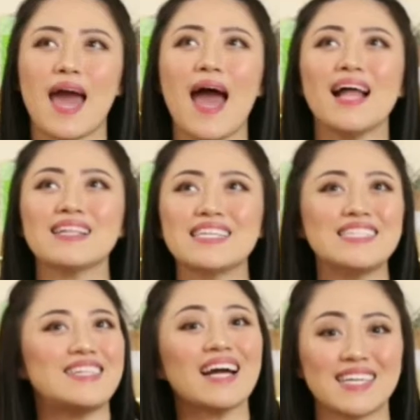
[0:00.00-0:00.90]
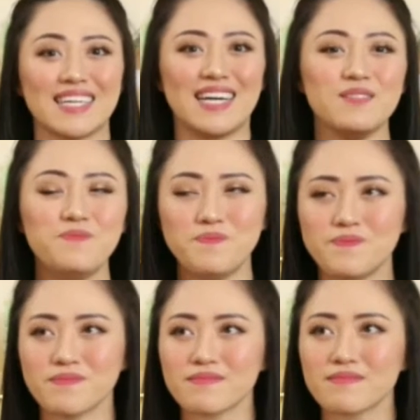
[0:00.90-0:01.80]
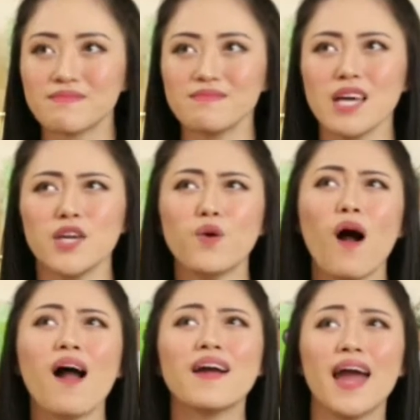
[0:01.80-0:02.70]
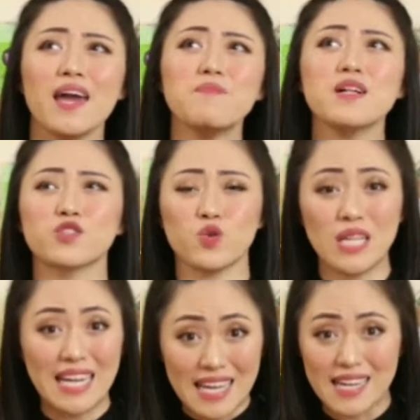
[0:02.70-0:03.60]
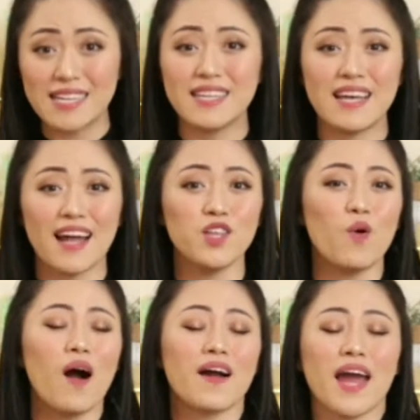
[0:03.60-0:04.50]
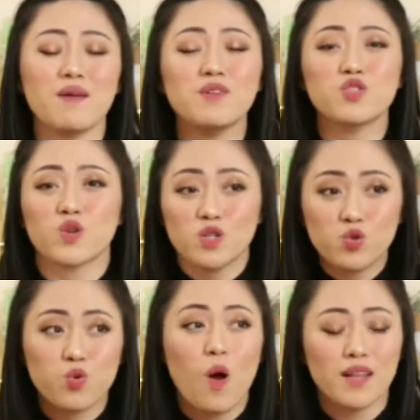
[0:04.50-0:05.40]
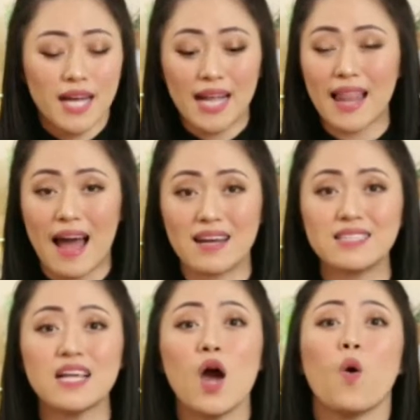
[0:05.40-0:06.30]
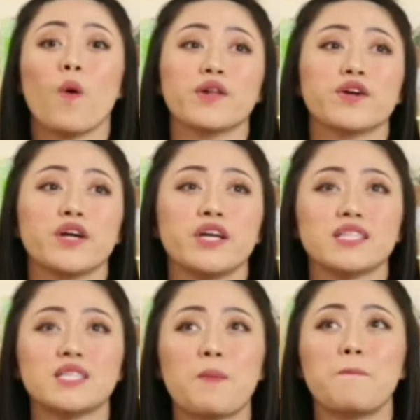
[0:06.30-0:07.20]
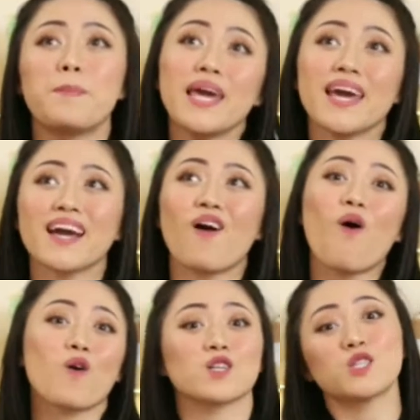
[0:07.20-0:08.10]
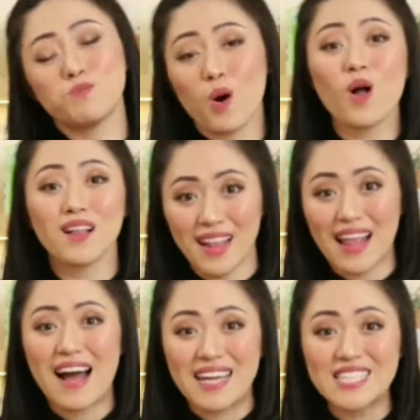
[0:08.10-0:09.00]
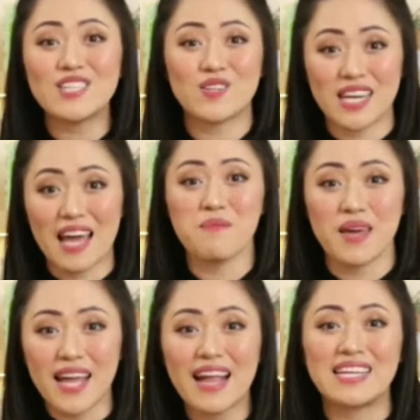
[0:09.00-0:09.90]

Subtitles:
And the second, you are able to lead and you are able to control the class, whether it's big or small class, you name it.